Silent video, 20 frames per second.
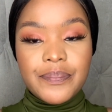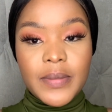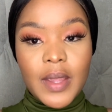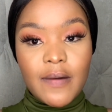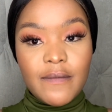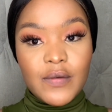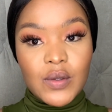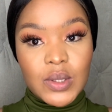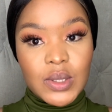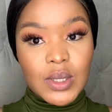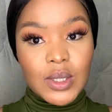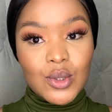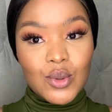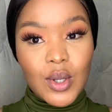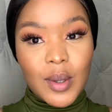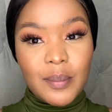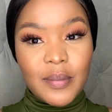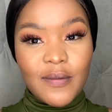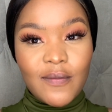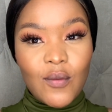I've used this
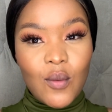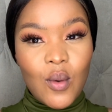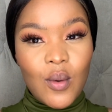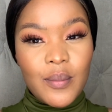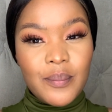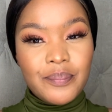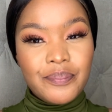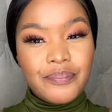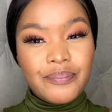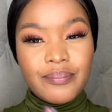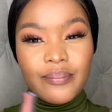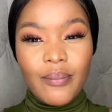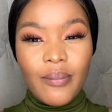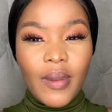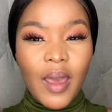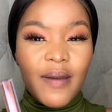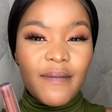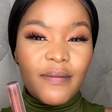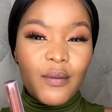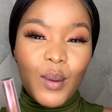one before.
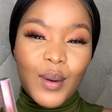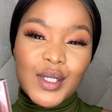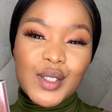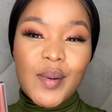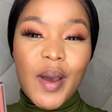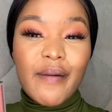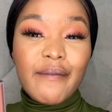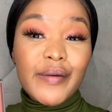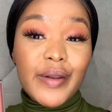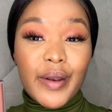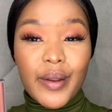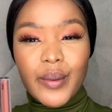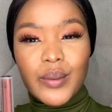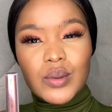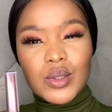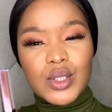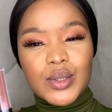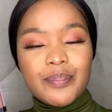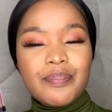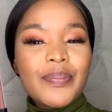If you watch my
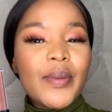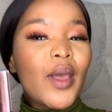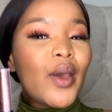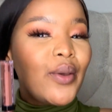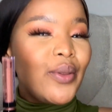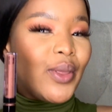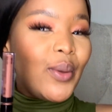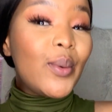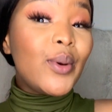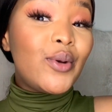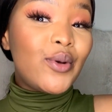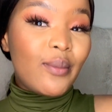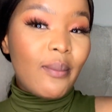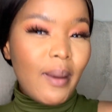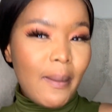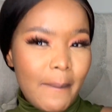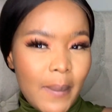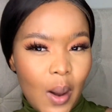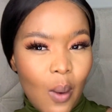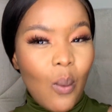videos, you would
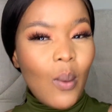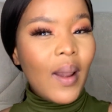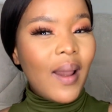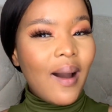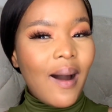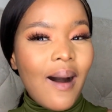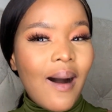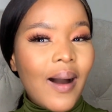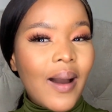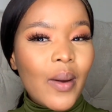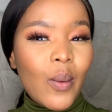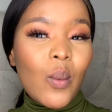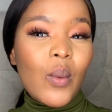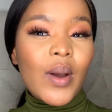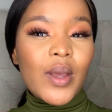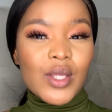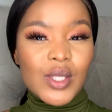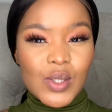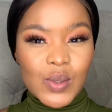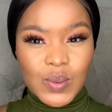remember where I
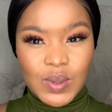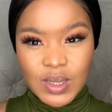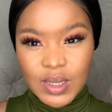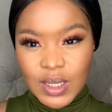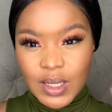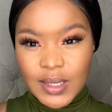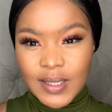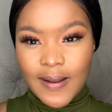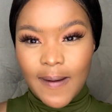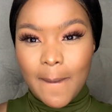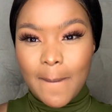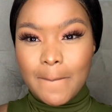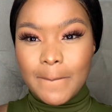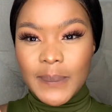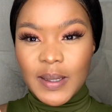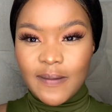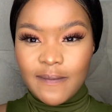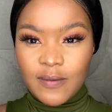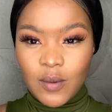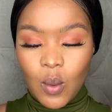used it
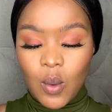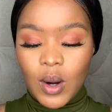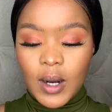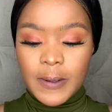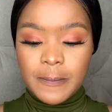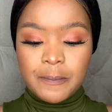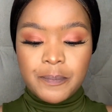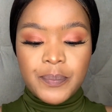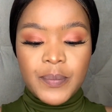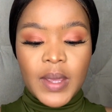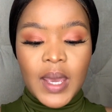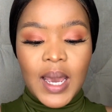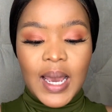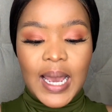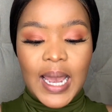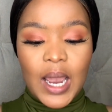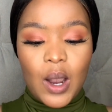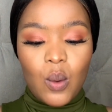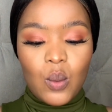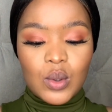before.
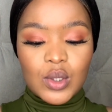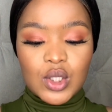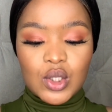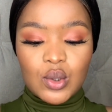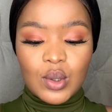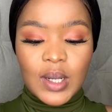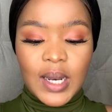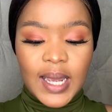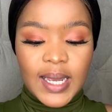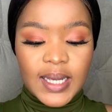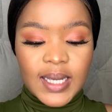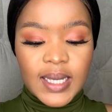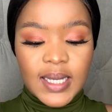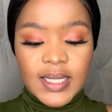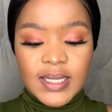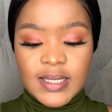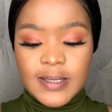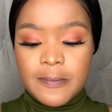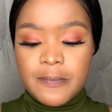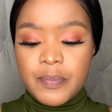I also like
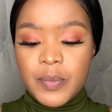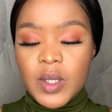it.